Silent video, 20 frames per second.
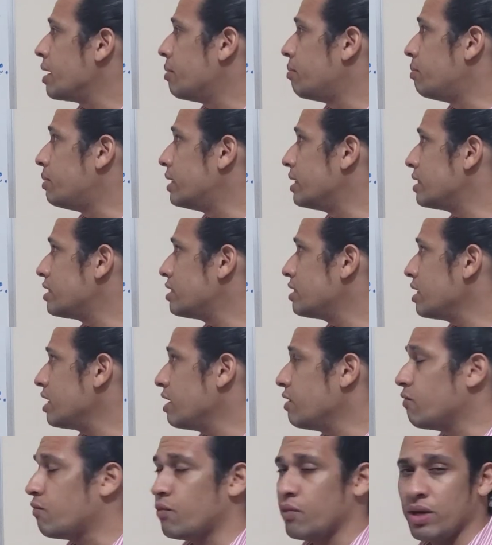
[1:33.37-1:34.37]
But
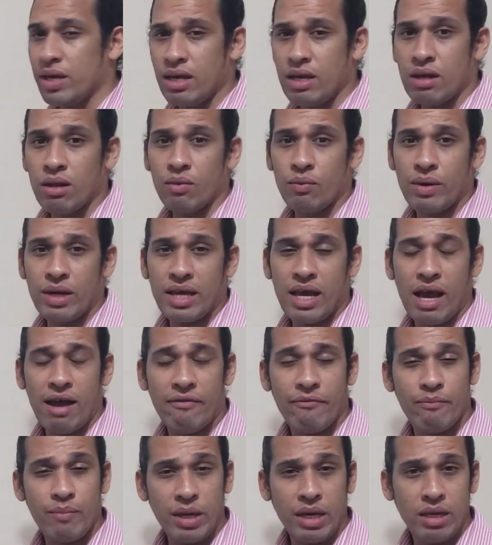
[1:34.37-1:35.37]
if we already
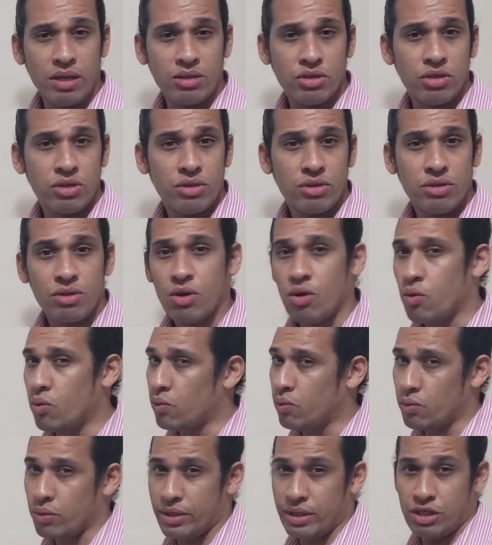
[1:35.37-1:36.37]
have beans,
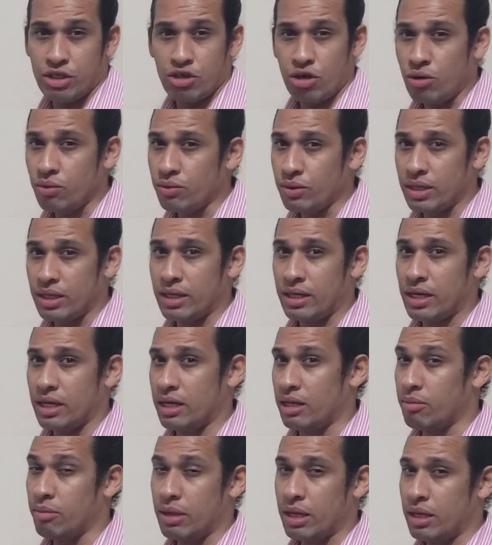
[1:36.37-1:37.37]
we don't need
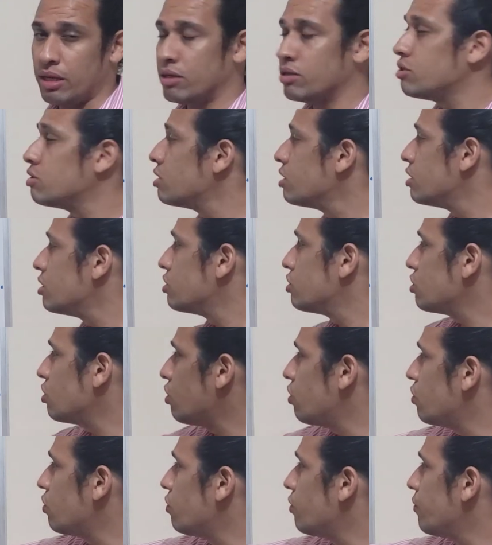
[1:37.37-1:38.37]
any beans.
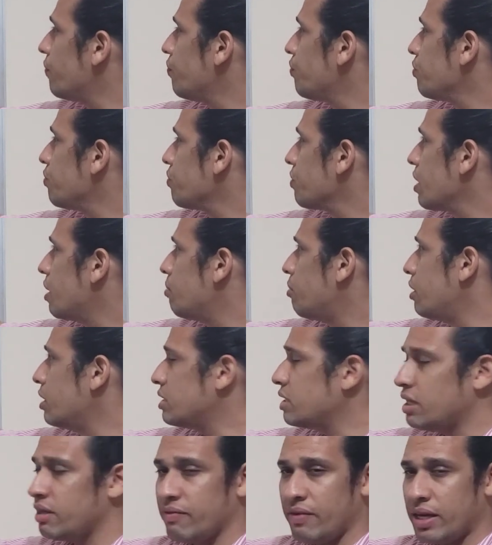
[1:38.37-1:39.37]
So,
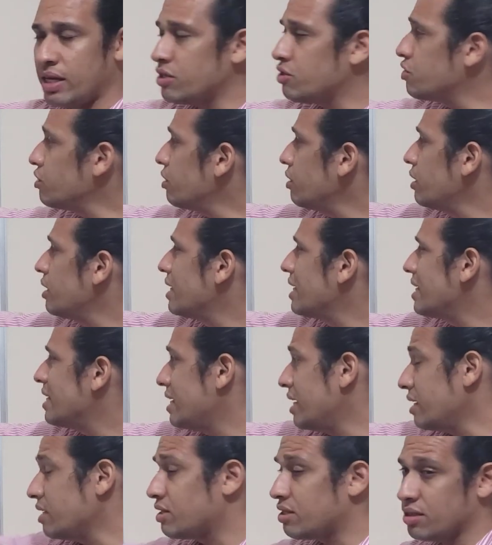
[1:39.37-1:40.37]
positive answer,
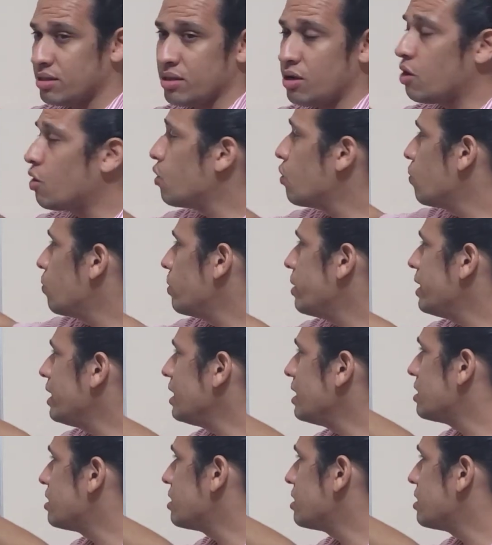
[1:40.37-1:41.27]
yes, we need